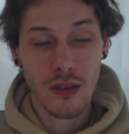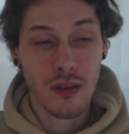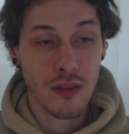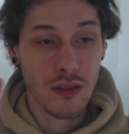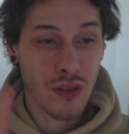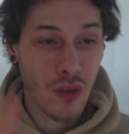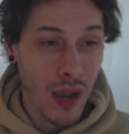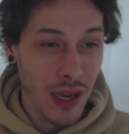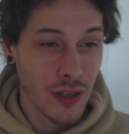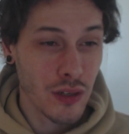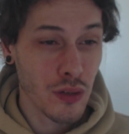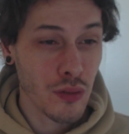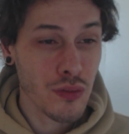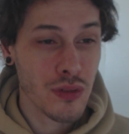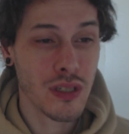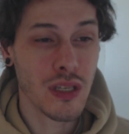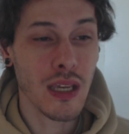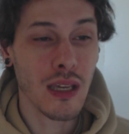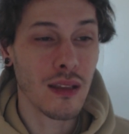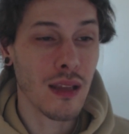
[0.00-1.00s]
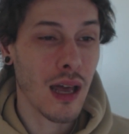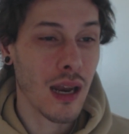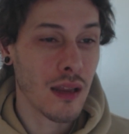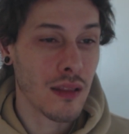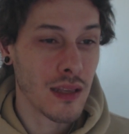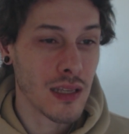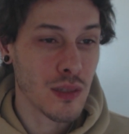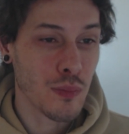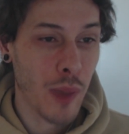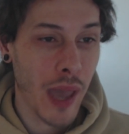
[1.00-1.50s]
So I do see a lot of
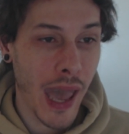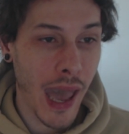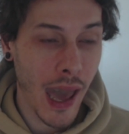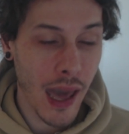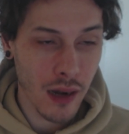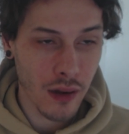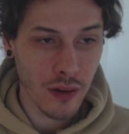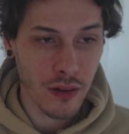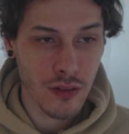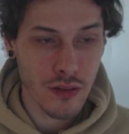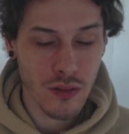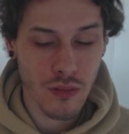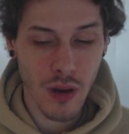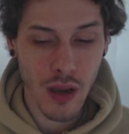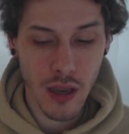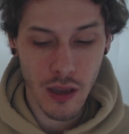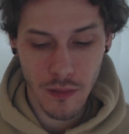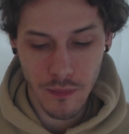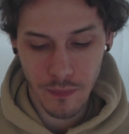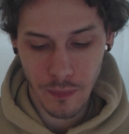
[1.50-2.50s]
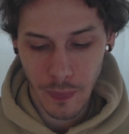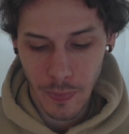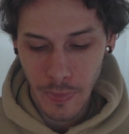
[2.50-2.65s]
these patterns, right?